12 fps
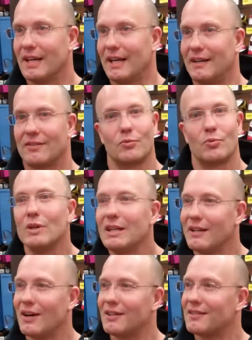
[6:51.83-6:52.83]
And it's
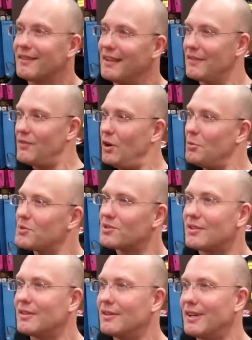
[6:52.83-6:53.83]
really hard to think of
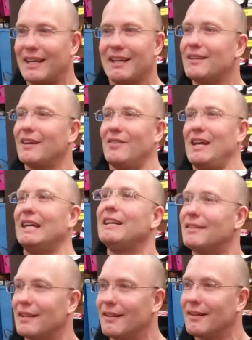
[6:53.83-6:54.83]
I can't think of
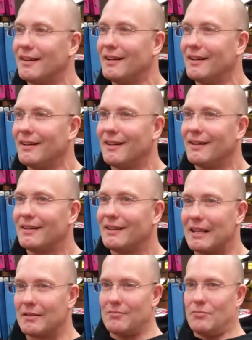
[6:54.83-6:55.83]
anything
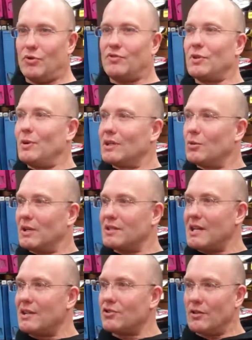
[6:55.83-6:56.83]
that moves you into
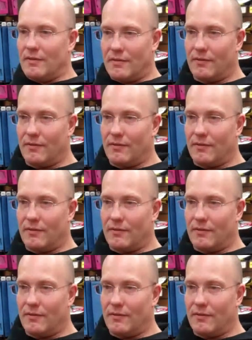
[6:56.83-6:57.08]
extension.